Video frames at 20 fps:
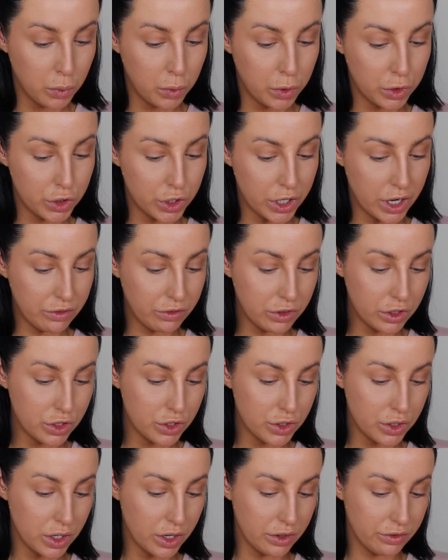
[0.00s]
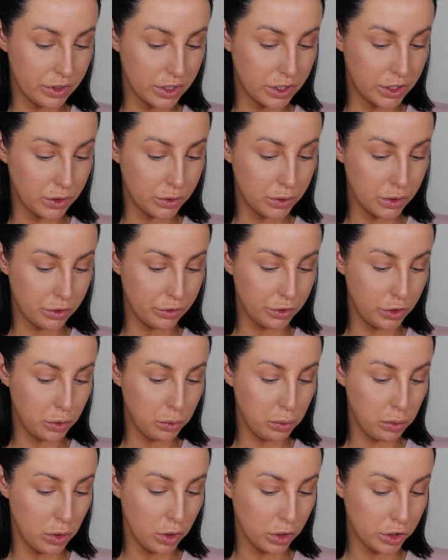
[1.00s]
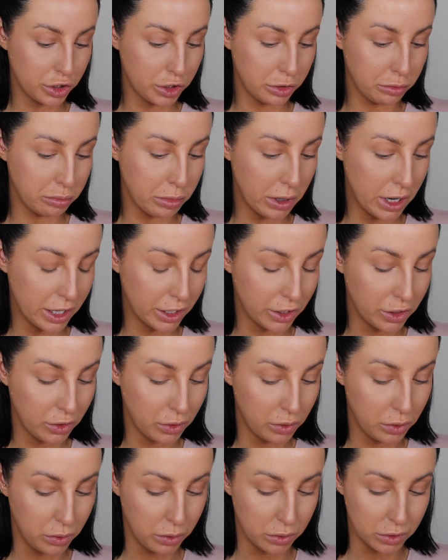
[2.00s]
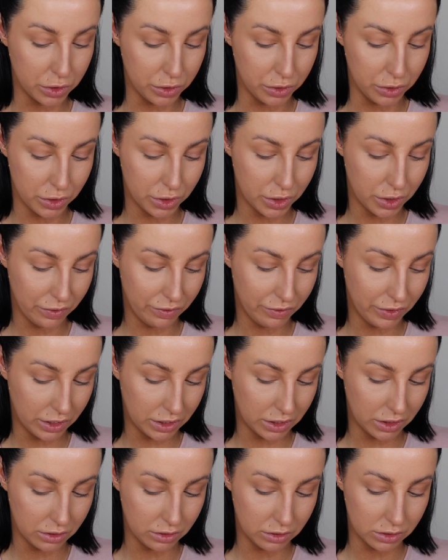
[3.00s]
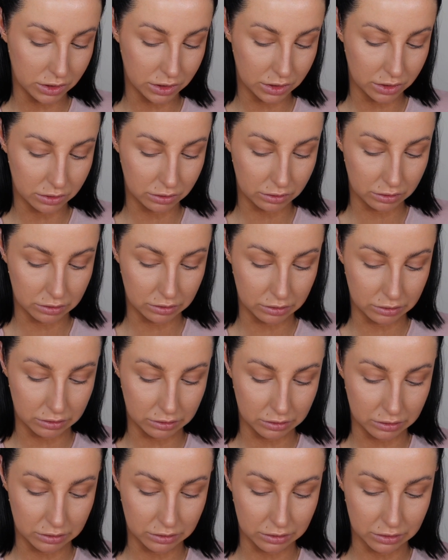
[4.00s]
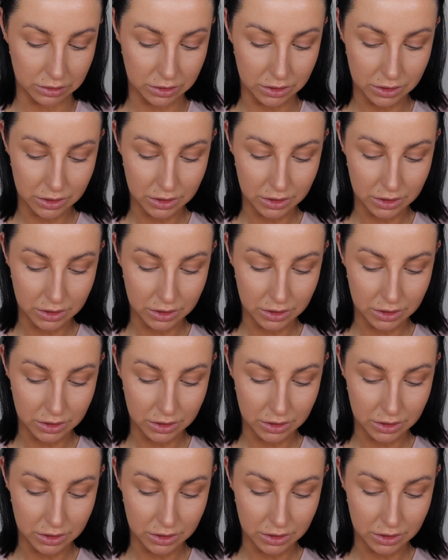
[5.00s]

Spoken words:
Would you ever do a video of you watching back your old YouTube videos? Oh,